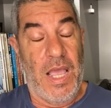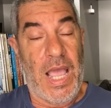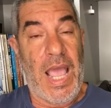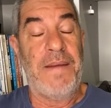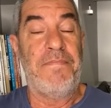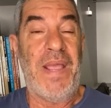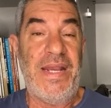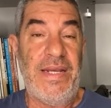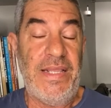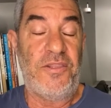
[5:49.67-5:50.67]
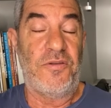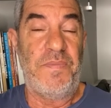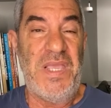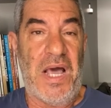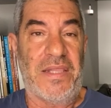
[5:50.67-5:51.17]
and may need to
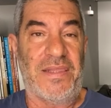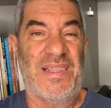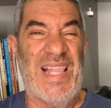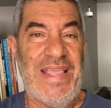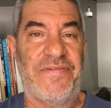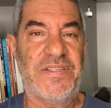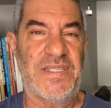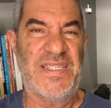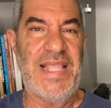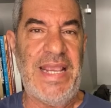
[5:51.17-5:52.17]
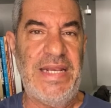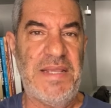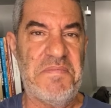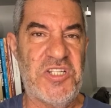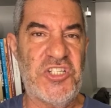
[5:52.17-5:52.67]
be on
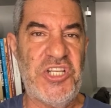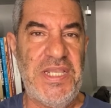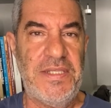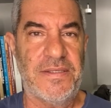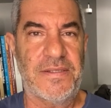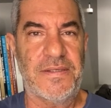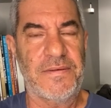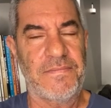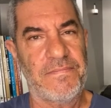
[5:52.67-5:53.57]
life-sustaining machines